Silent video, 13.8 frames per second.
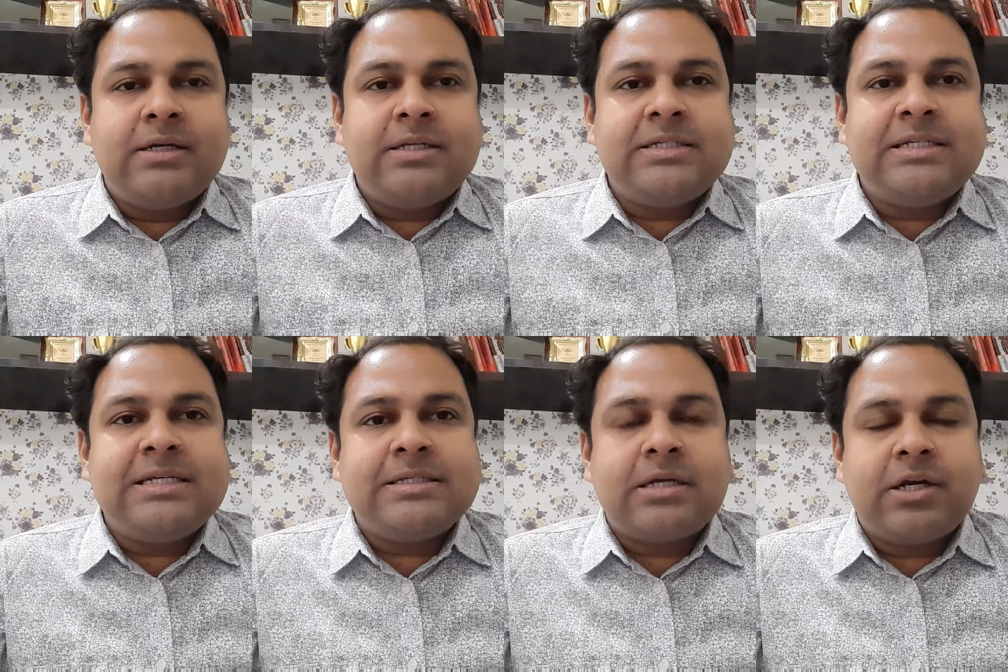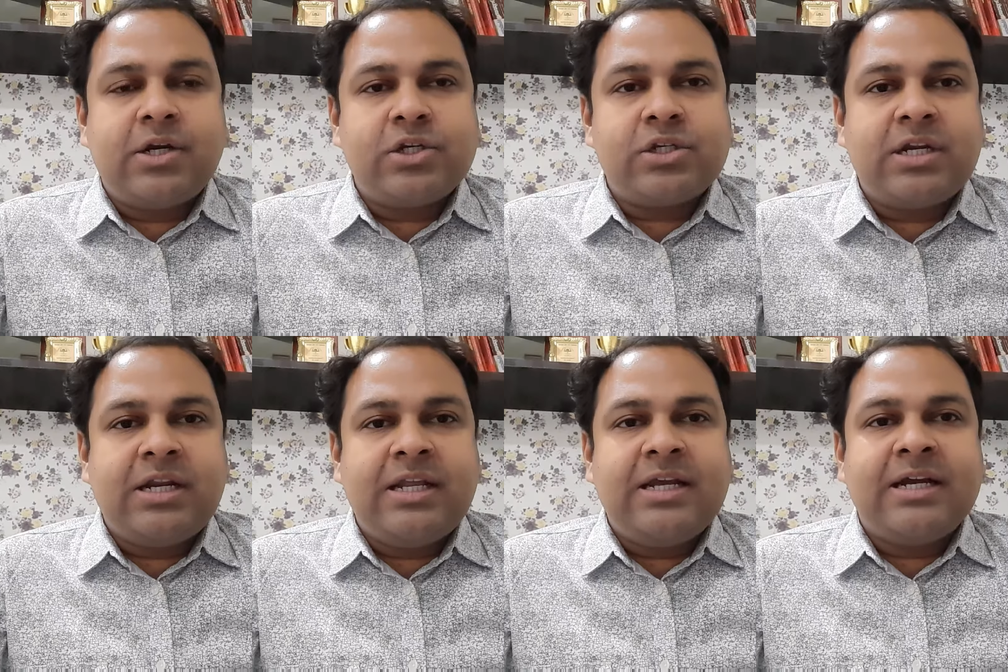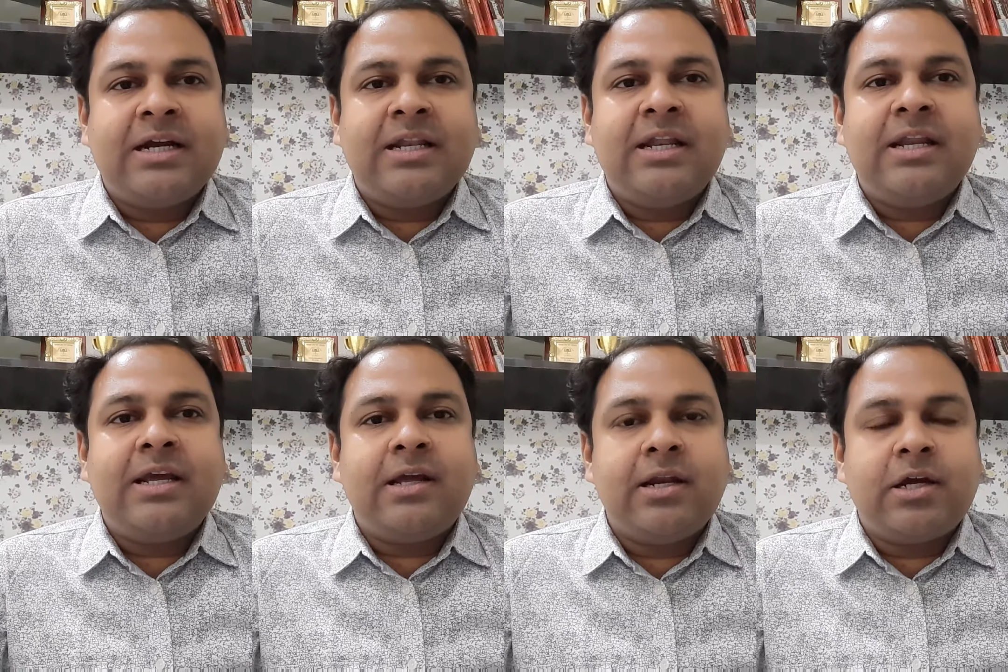disease condition, any
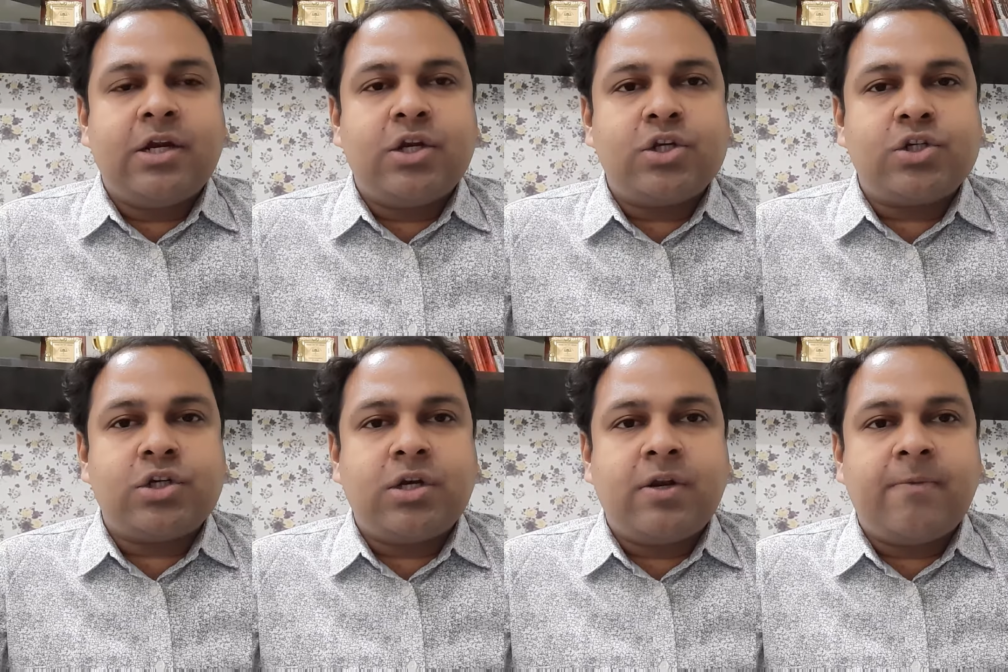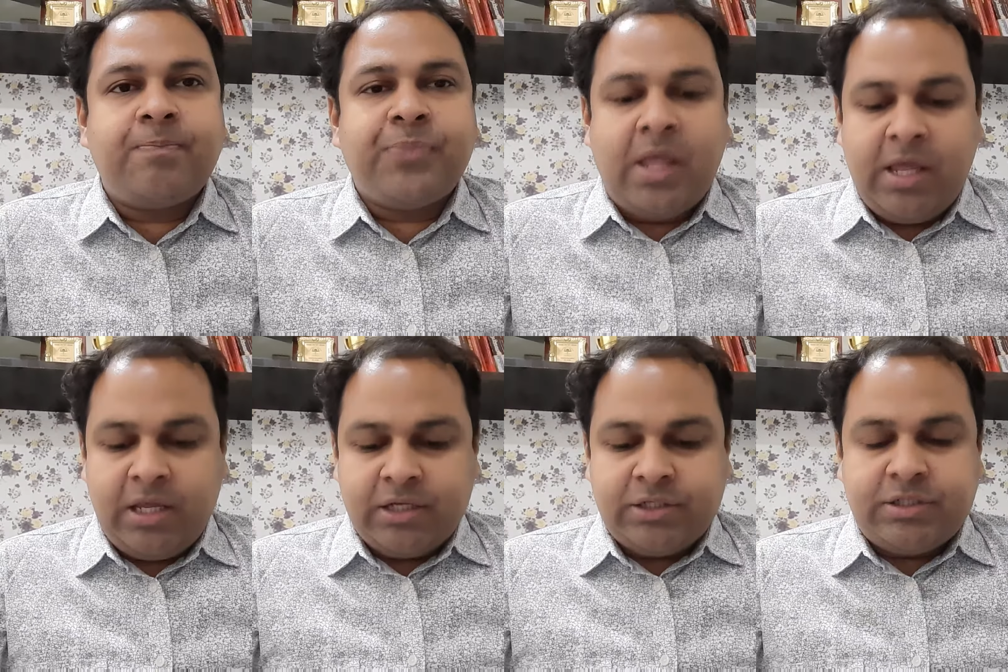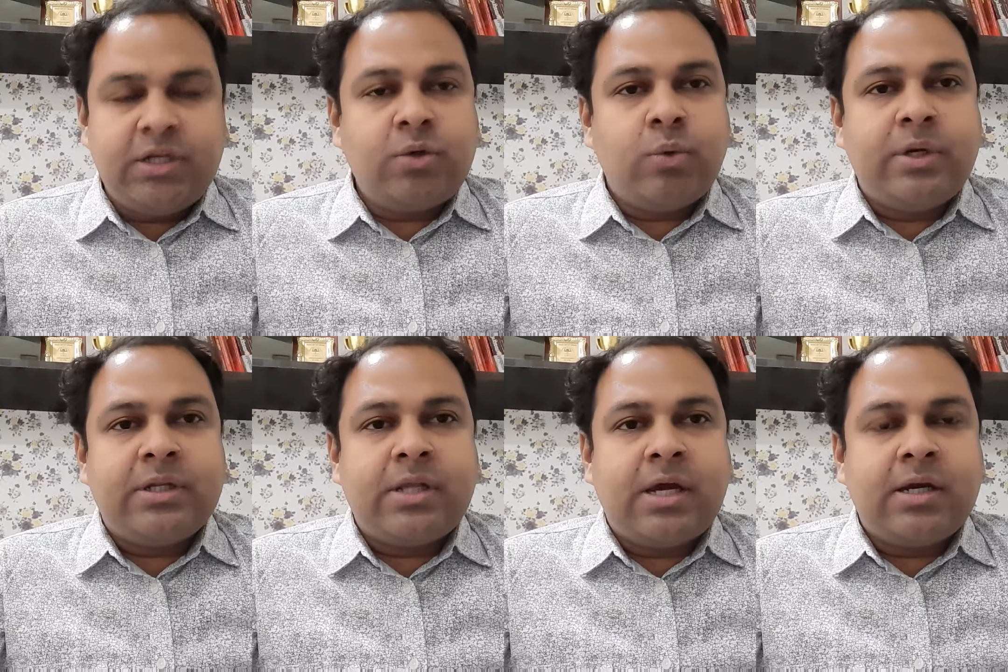clinical condition, see to
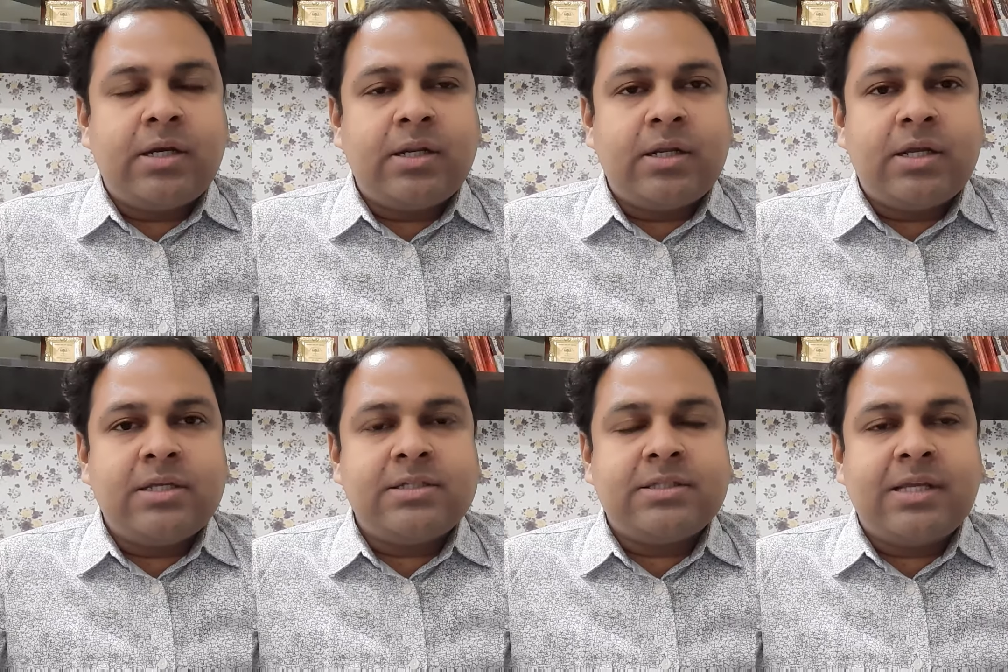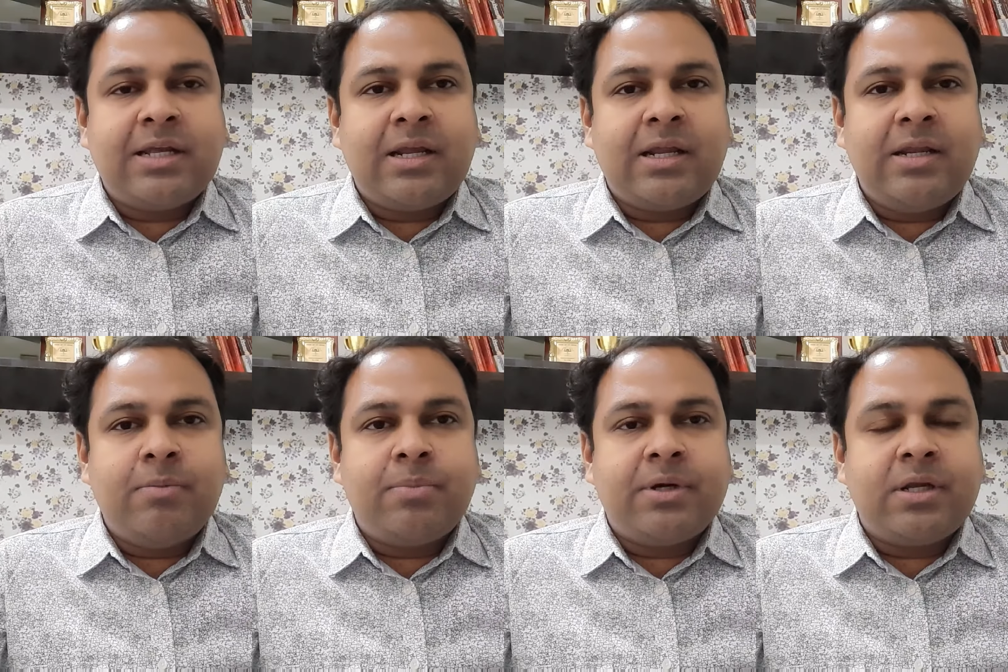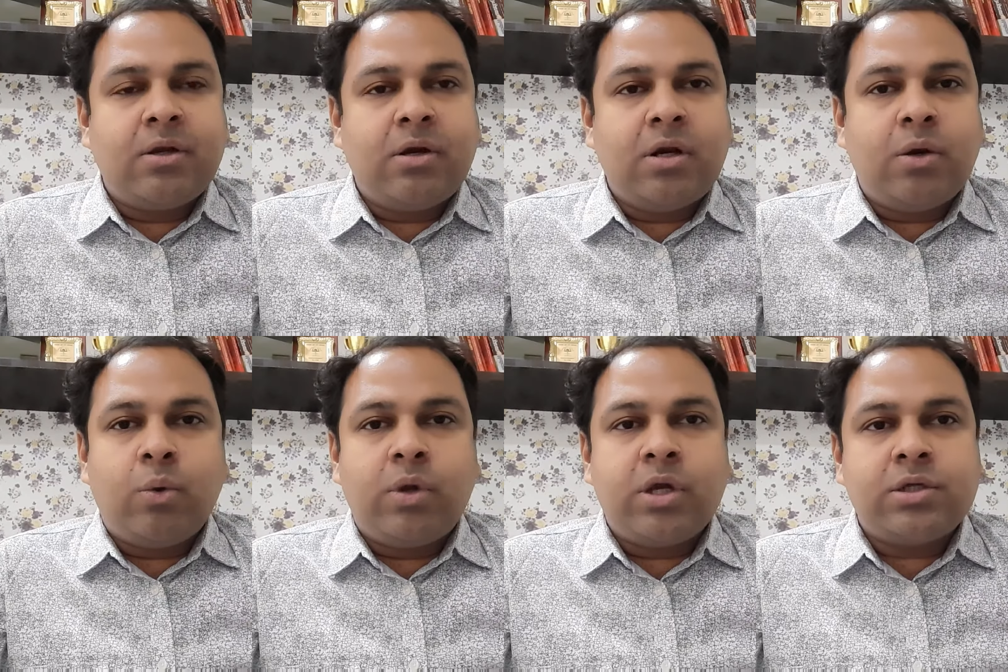it that is there any particular
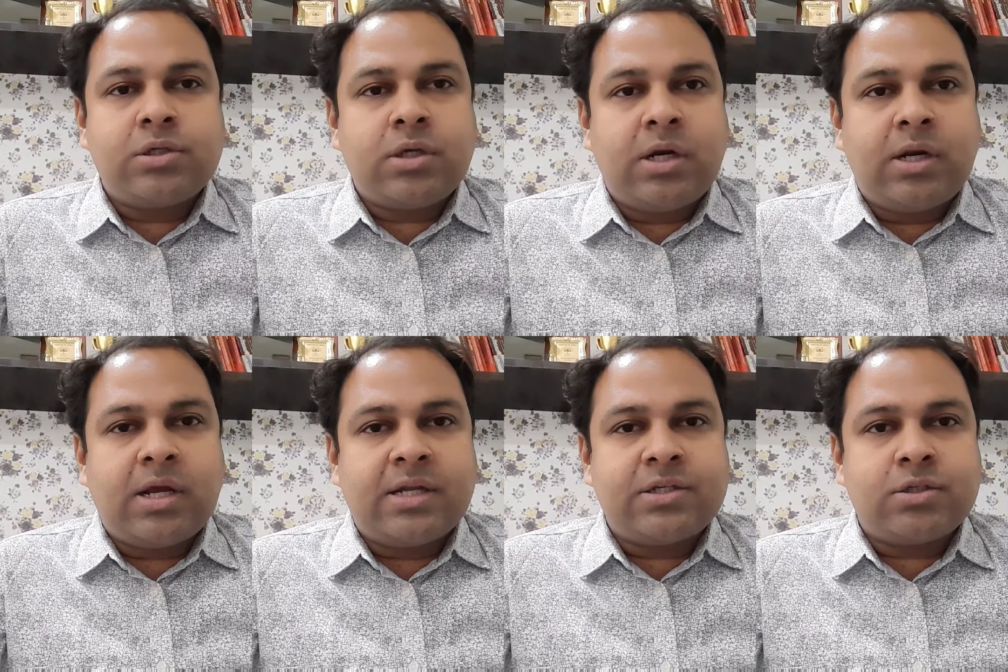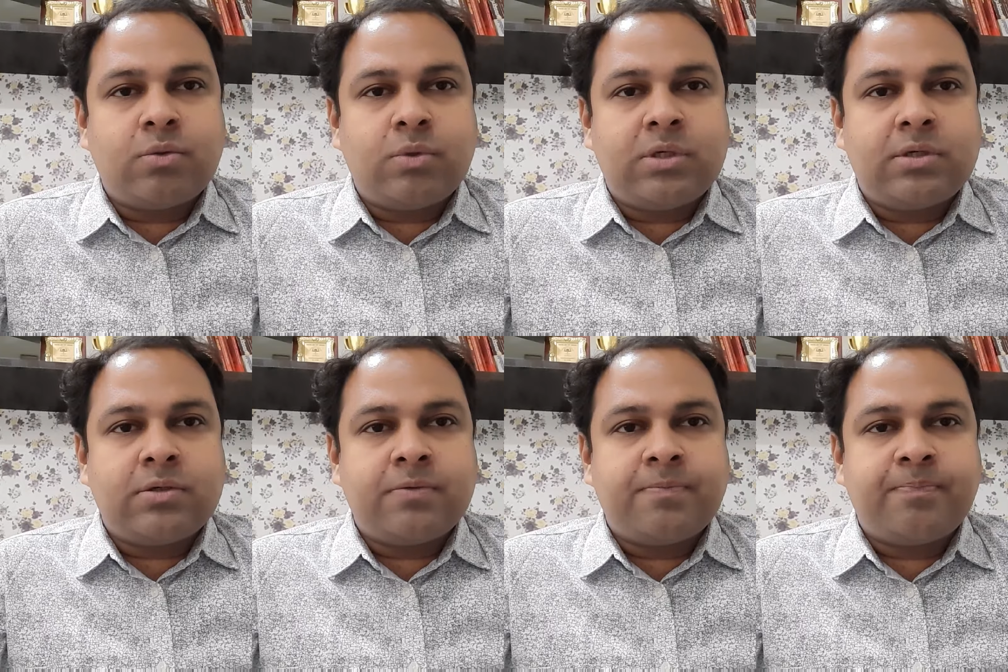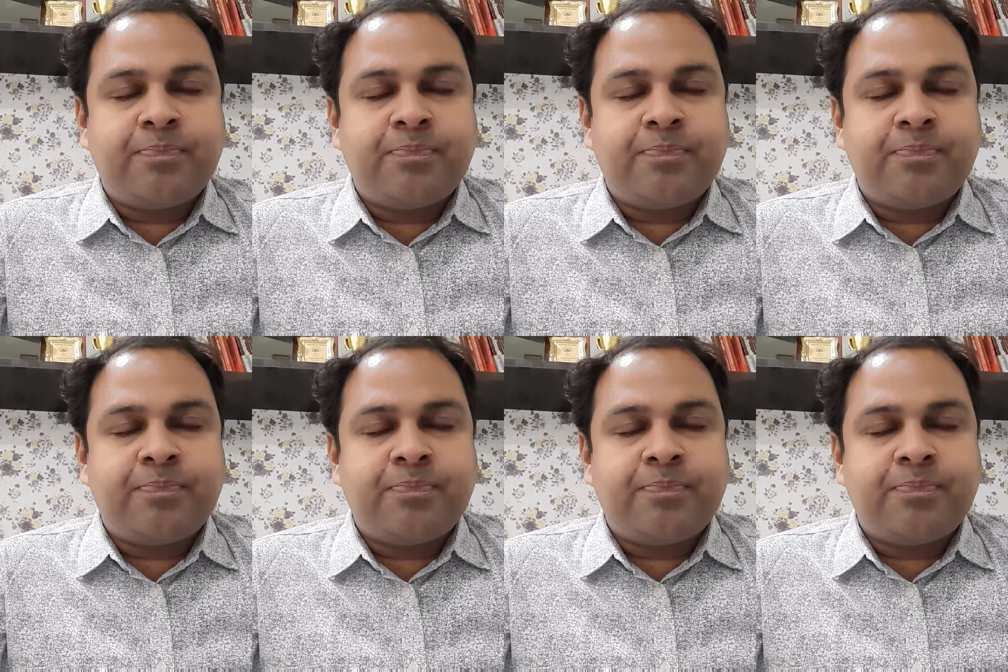location attached to it,